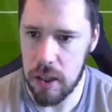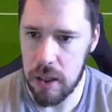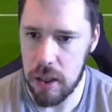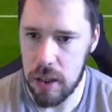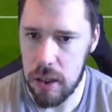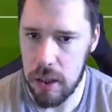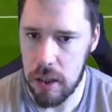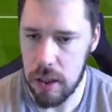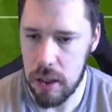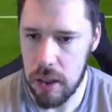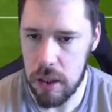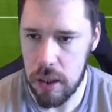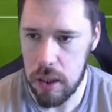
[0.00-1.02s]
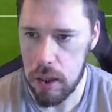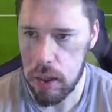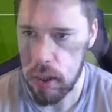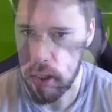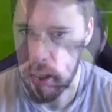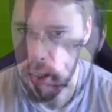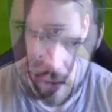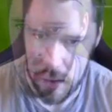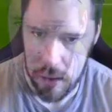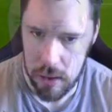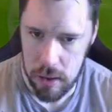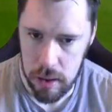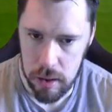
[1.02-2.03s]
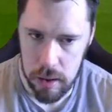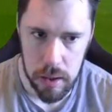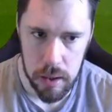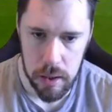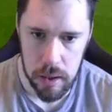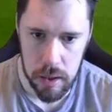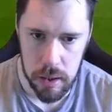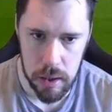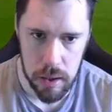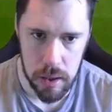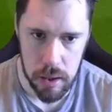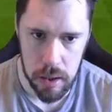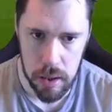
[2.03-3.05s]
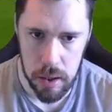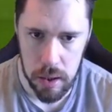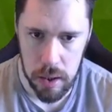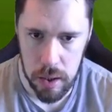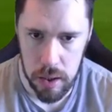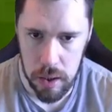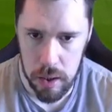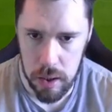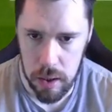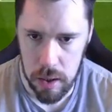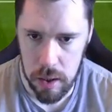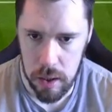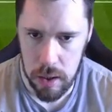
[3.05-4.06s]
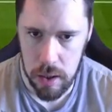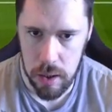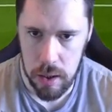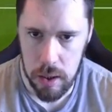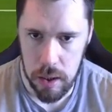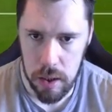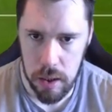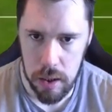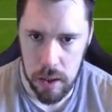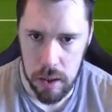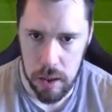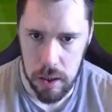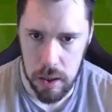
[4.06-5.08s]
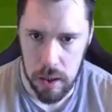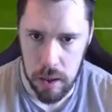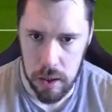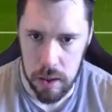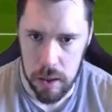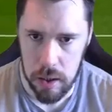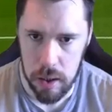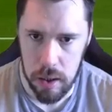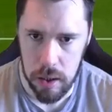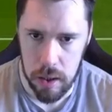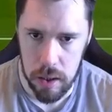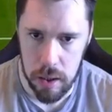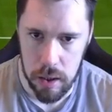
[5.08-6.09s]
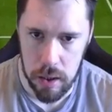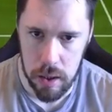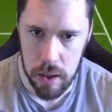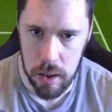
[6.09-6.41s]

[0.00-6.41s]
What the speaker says: (silence)